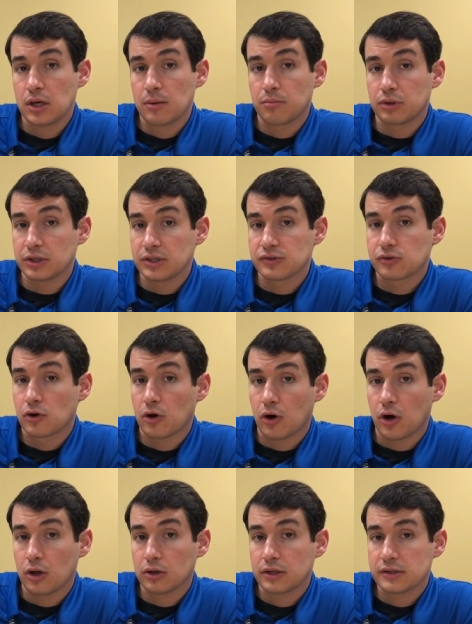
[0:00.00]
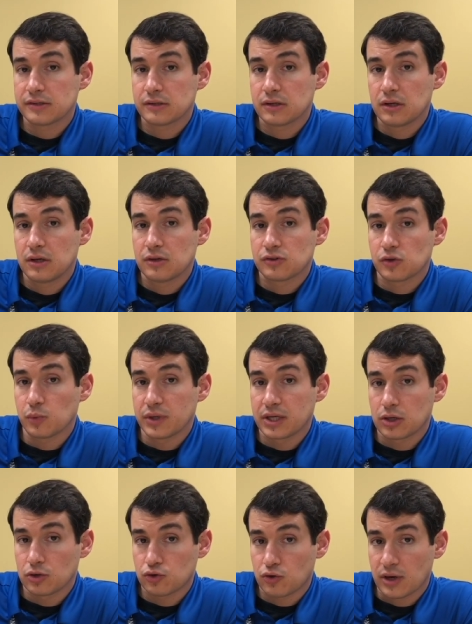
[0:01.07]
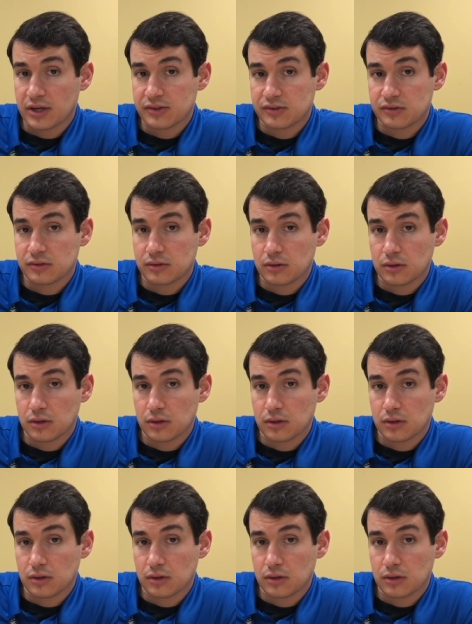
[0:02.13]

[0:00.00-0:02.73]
please call us so we can address